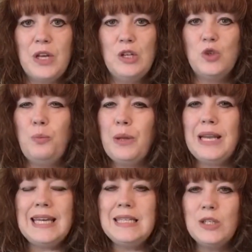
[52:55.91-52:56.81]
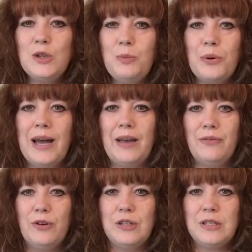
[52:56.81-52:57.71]
So please do pray
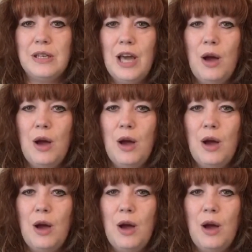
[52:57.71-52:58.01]
for us.